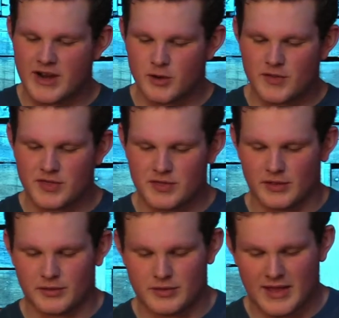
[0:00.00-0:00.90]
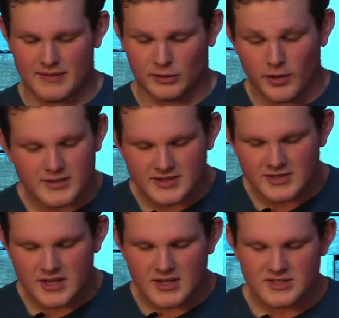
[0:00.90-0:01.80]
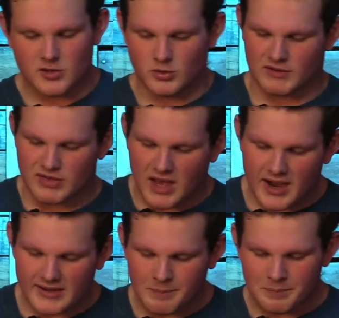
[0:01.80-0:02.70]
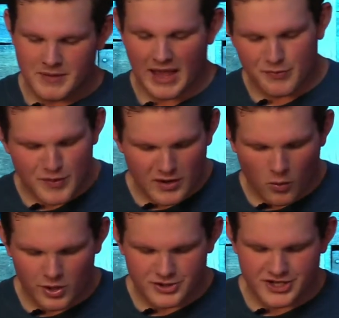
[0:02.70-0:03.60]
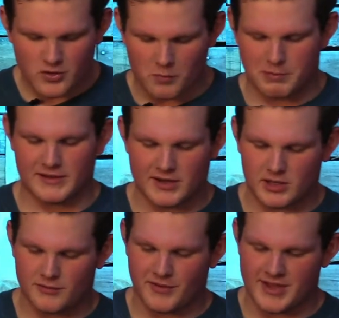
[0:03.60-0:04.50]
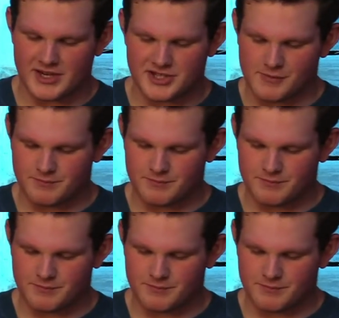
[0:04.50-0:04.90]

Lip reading: than looks, schools of thought, ethnic origin, or political affiliation.